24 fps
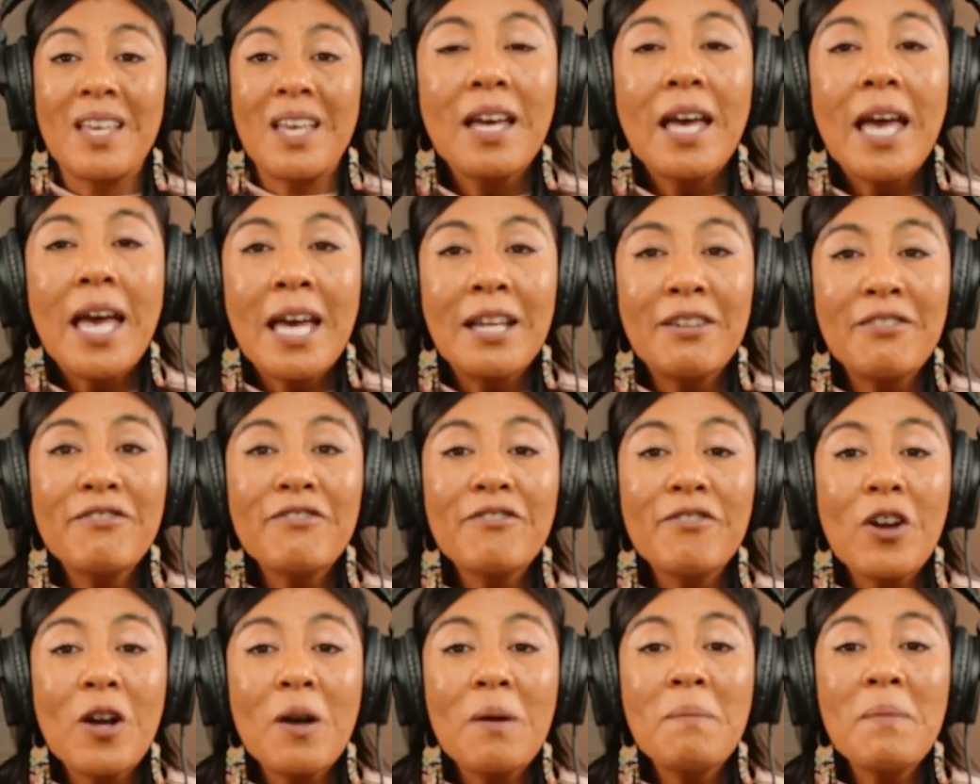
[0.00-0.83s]
And
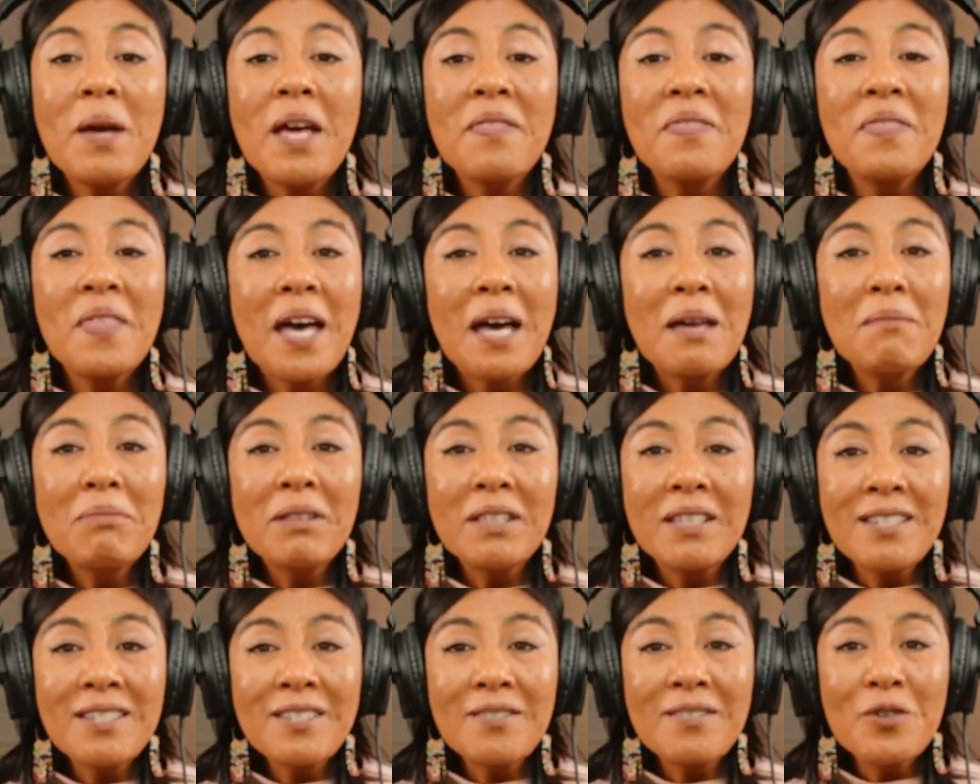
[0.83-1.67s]
from that
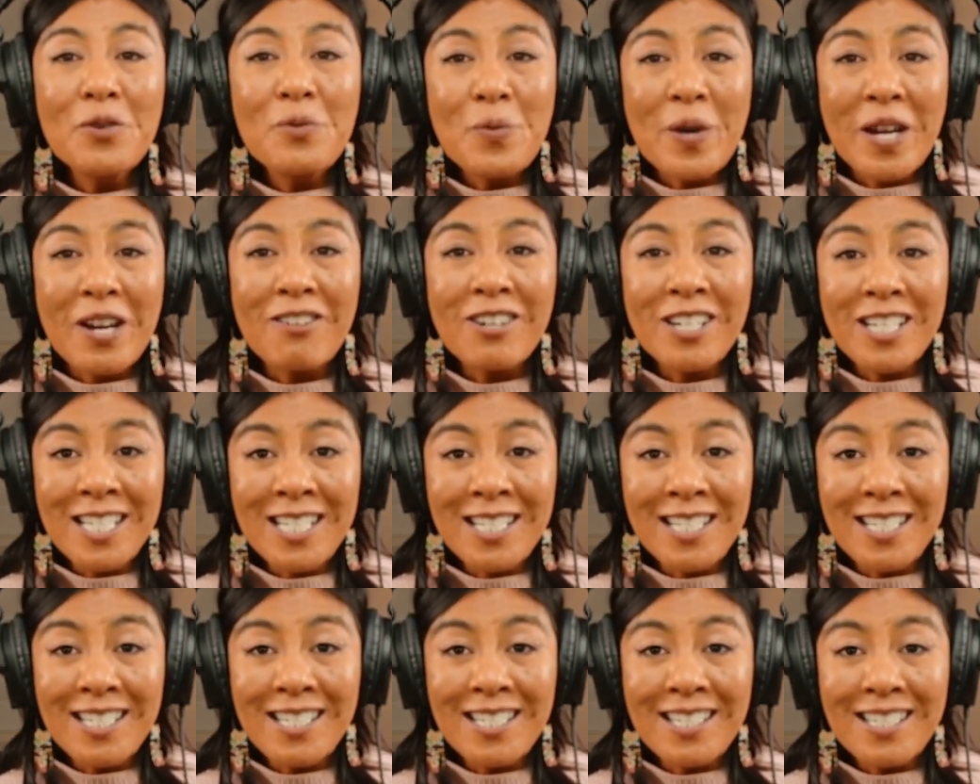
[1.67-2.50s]
place of
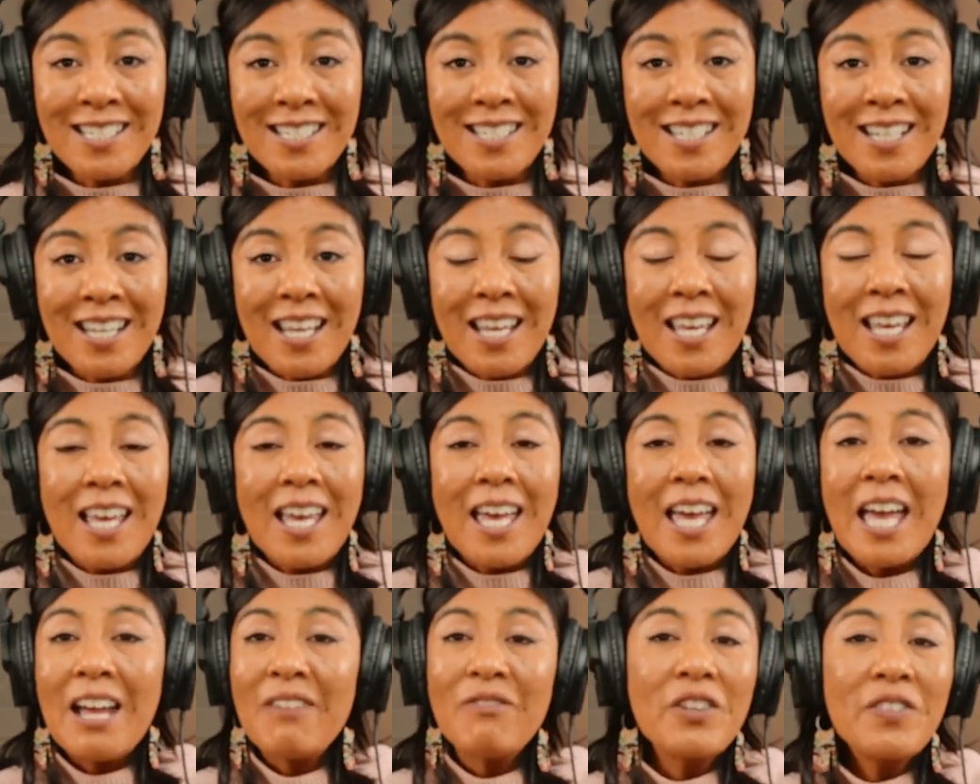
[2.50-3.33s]
awareness,
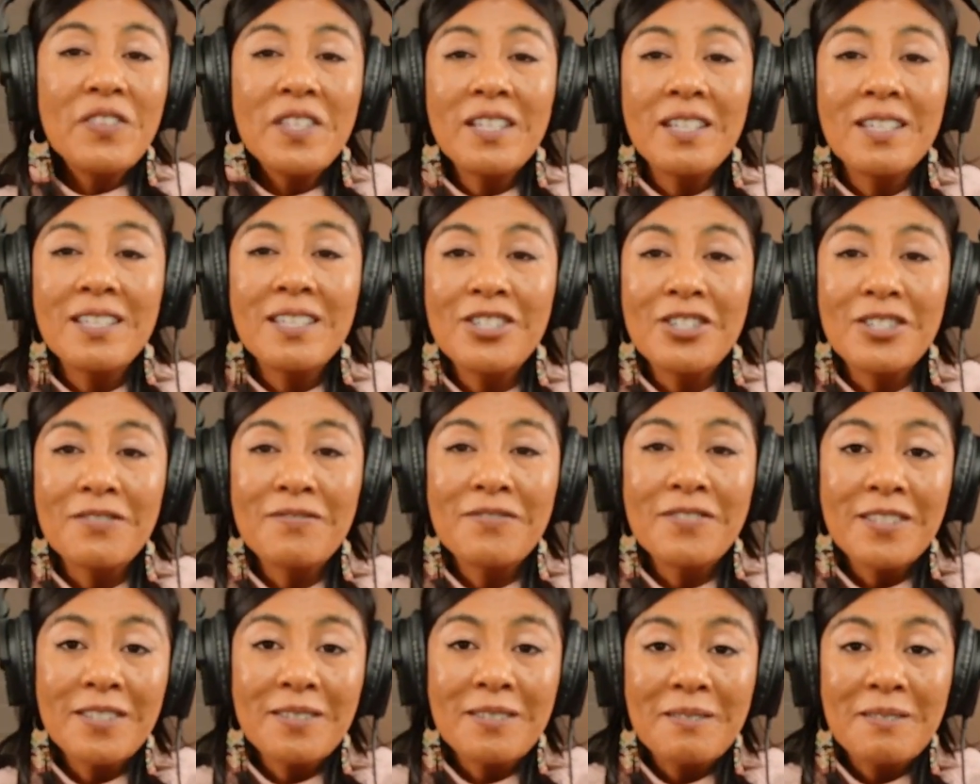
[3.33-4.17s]
everything can shift.